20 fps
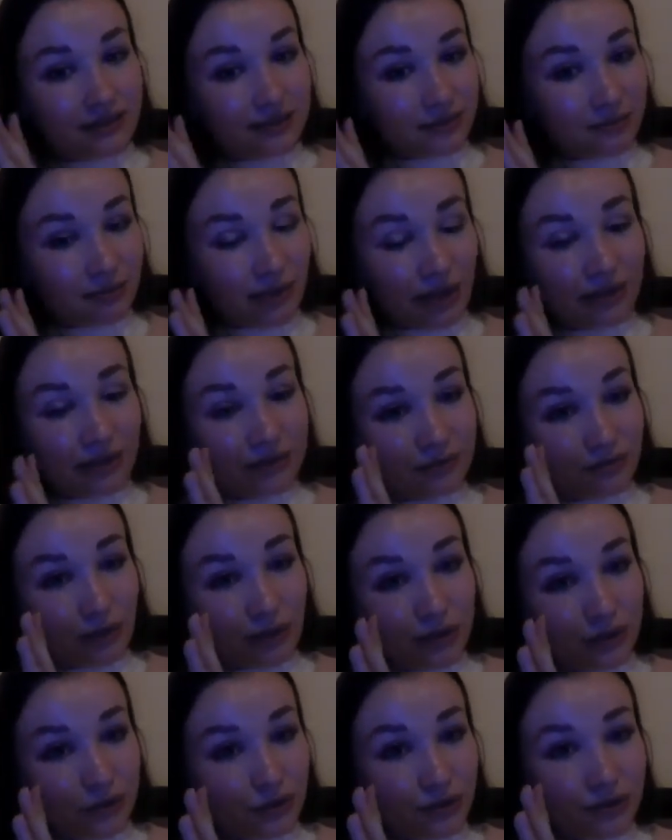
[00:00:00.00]
by
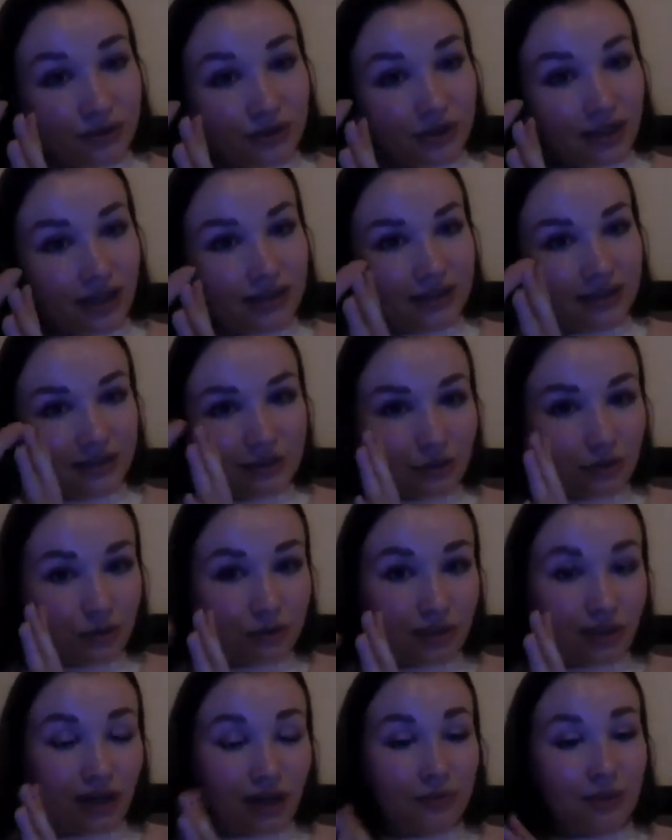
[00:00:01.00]
doing that, you
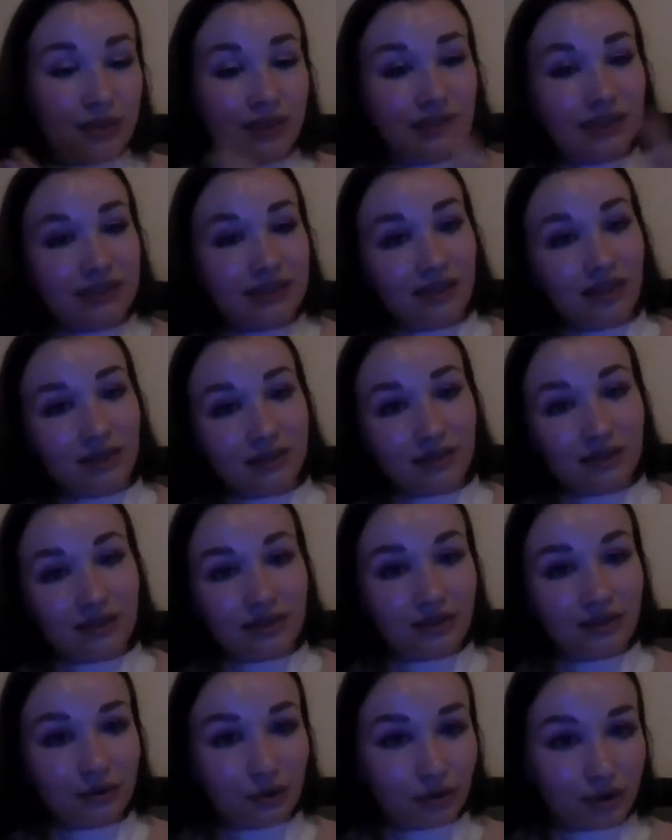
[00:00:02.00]
become a consultant
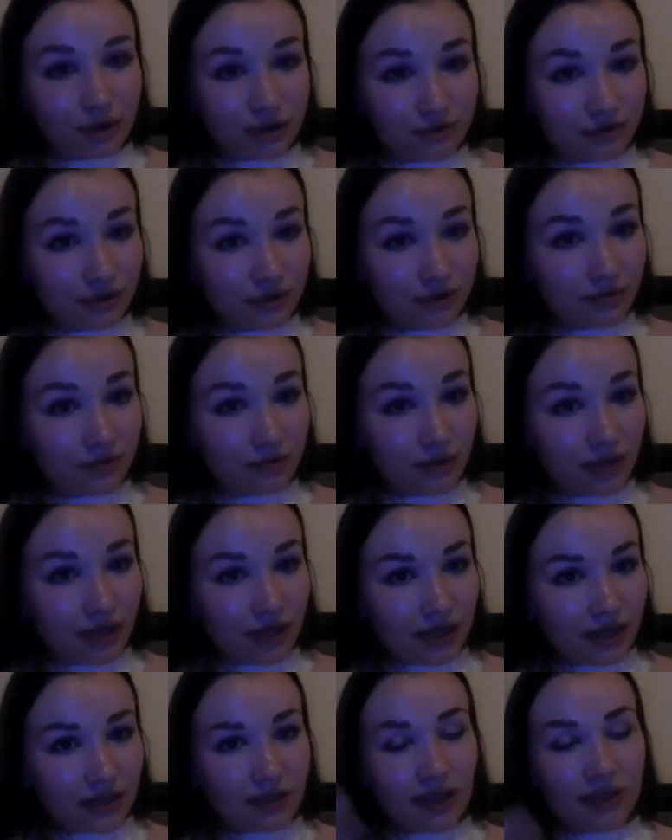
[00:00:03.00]
sonographer.
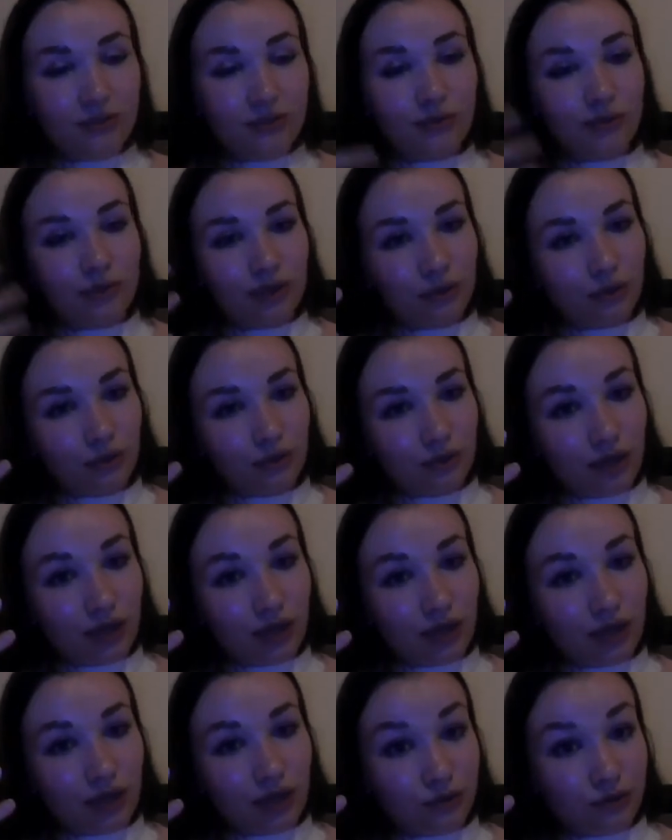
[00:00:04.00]
That's what I would
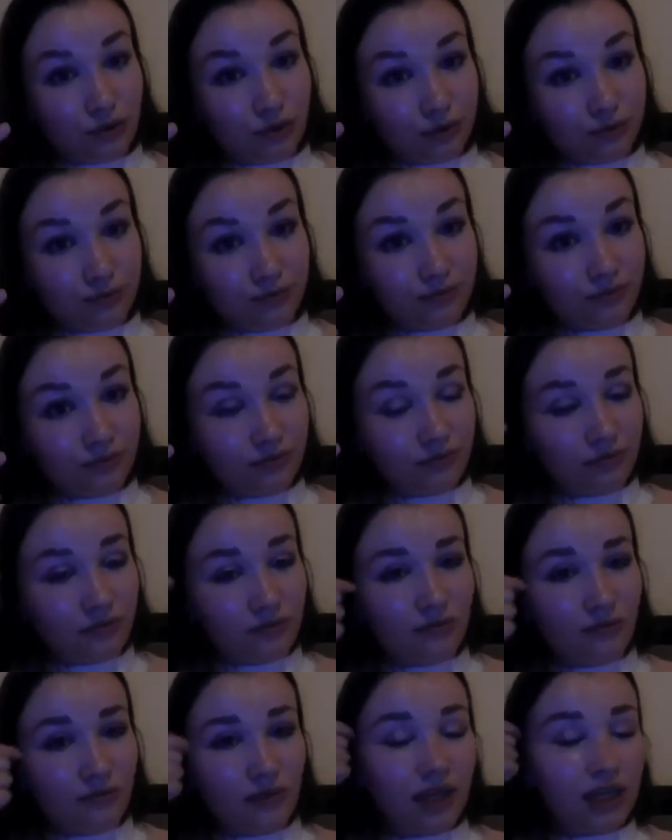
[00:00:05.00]
like to do.
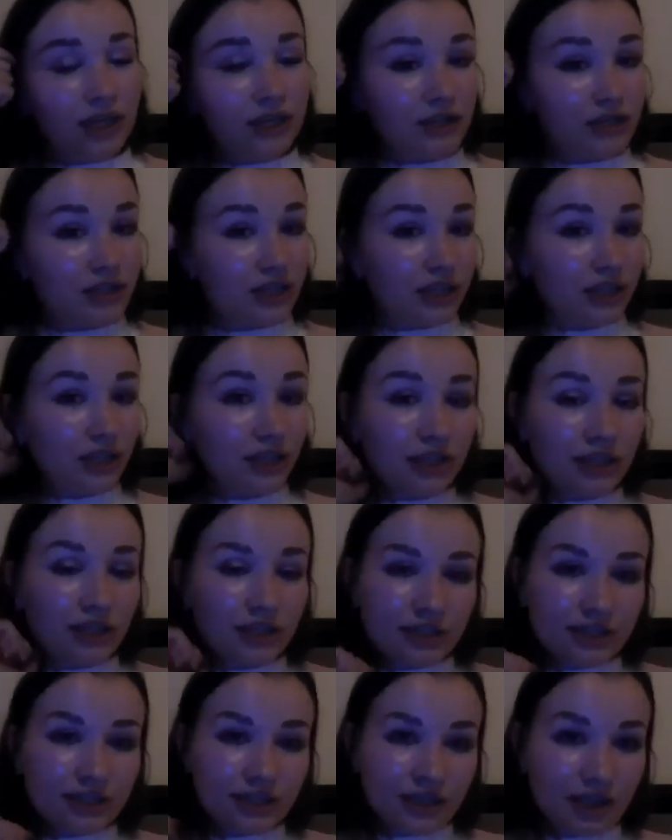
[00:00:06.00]
In 10
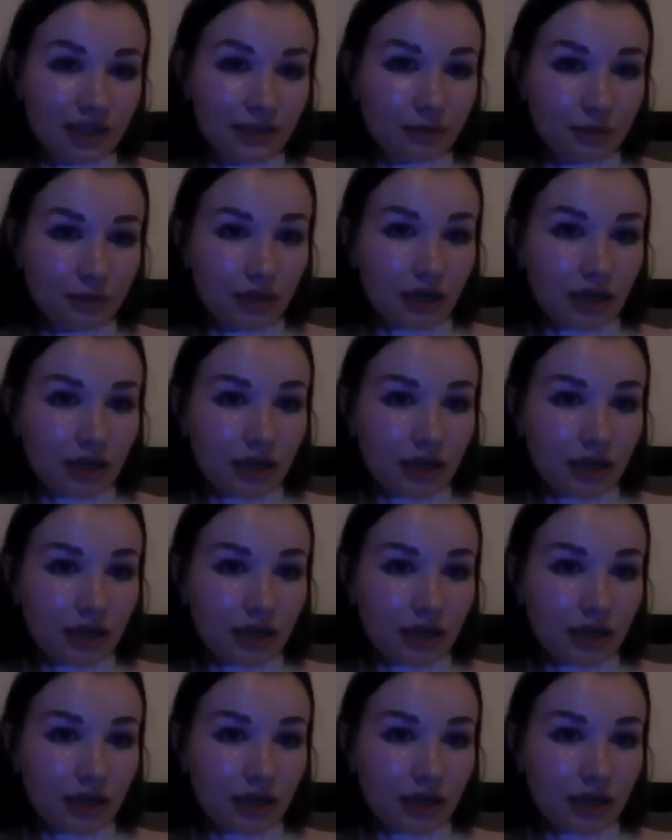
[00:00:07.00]
years time,